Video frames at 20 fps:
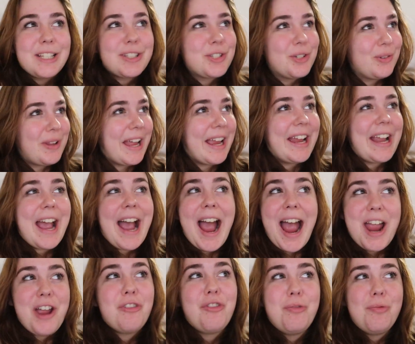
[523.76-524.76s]
So like,
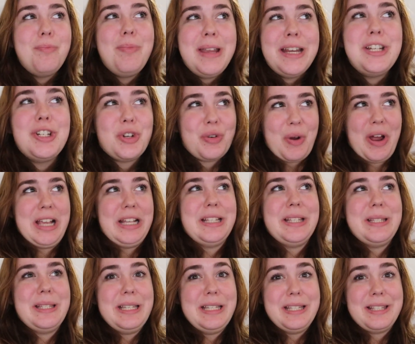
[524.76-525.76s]
I've been trying
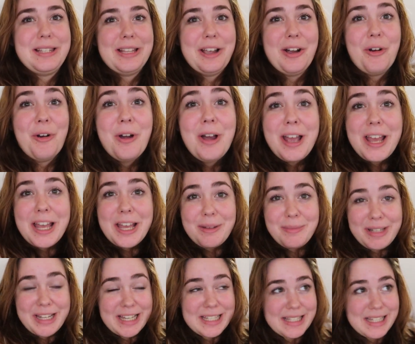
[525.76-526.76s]
to see snow
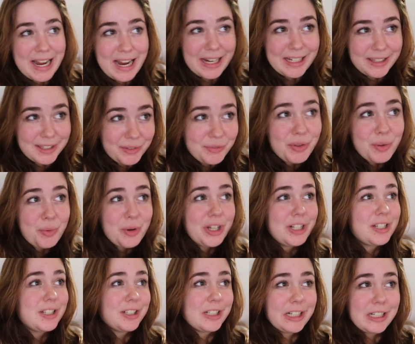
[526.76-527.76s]
because I love the
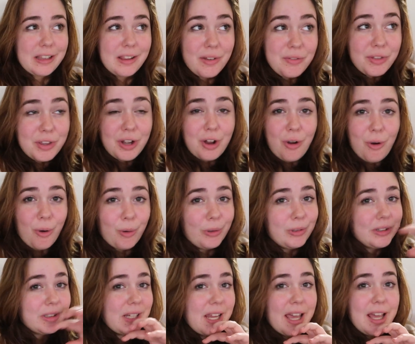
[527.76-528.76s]
winter, I love the
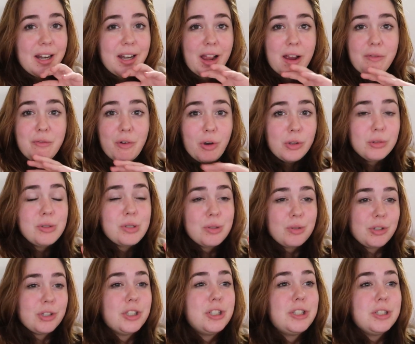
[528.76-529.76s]
cold, and I've always
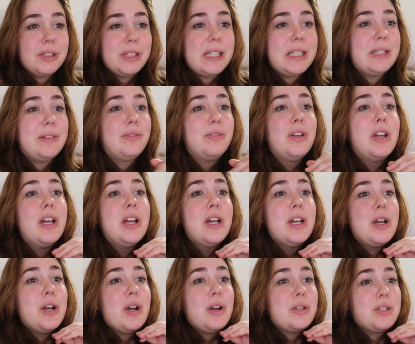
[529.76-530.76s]
wanted to live
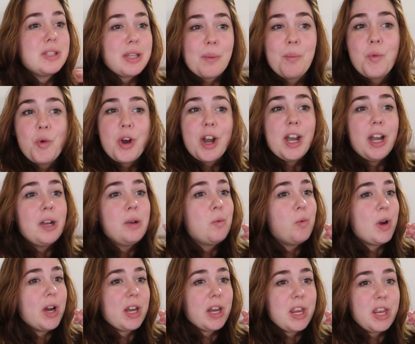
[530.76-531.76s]
somewhere
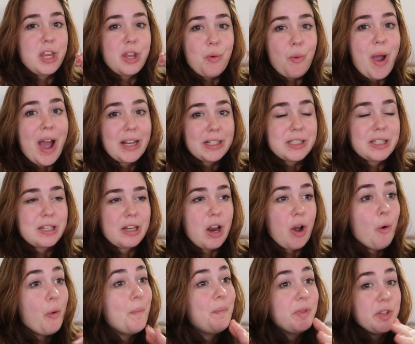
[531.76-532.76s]
where you had
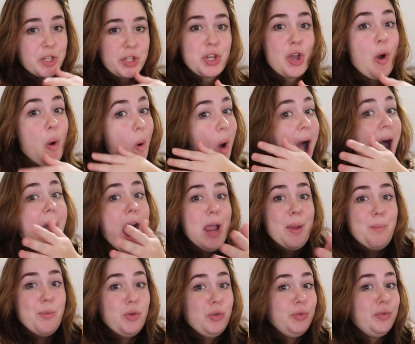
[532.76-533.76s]
snow. So
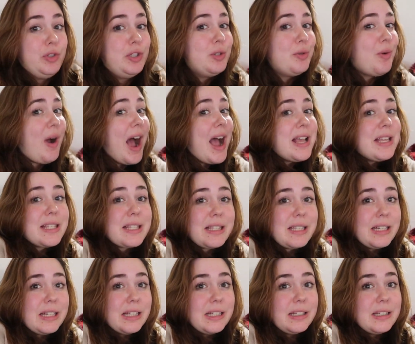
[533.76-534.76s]
I moved to
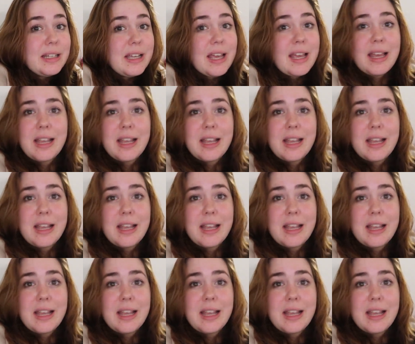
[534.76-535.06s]
Iceland.